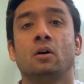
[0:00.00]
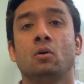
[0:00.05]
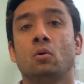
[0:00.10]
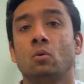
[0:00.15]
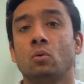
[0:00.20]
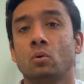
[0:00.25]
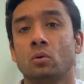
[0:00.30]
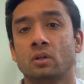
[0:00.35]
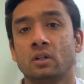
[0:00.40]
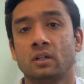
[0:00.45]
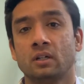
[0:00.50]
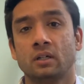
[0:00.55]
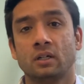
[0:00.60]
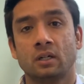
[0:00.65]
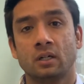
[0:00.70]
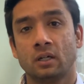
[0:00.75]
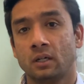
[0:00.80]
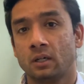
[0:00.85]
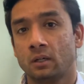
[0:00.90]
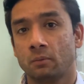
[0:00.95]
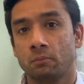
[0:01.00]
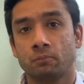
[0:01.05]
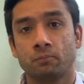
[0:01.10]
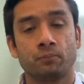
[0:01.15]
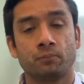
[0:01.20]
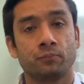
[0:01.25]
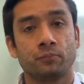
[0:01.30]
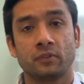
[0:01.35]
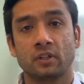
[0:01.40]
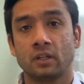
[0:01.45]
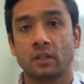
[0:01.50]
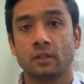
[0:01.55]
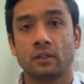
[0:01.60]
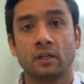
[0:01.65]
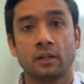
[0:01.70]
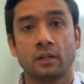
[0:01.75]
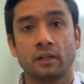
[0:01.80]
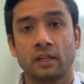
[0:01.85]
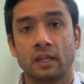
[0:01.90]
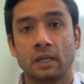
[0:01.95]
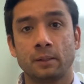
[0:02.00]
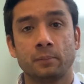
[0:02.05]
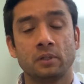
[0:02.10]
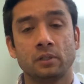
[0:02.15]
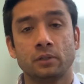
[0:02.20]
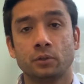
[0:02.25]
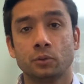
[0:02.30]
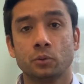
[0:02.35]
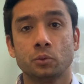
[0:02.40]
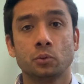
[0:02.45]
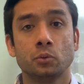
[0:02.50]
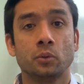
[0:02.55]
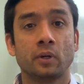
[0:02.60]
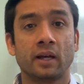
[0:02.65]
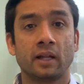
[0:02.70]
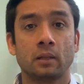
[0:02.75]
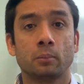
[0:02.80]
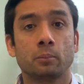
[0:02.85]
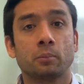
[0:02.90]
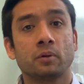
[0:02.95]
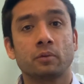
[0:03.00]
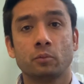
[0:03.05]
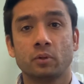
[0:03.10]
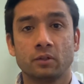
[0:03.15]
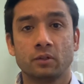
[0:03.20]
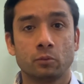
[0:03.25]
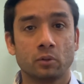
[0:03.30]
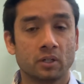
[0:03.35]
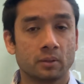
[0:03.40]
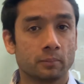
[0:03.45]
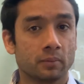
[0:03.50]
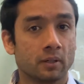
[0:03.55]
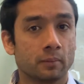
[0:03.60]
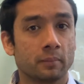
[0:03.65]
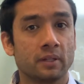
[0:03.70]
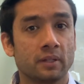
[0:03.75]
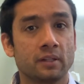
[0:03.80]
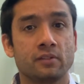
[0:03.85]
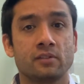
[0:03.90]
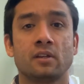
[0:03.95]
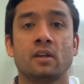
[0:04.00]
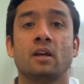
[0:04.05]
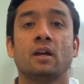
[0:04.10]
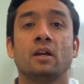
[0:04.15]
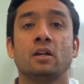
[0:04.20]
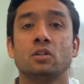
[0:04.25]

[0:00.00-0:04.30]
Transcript: or um, they're able to help with work permits,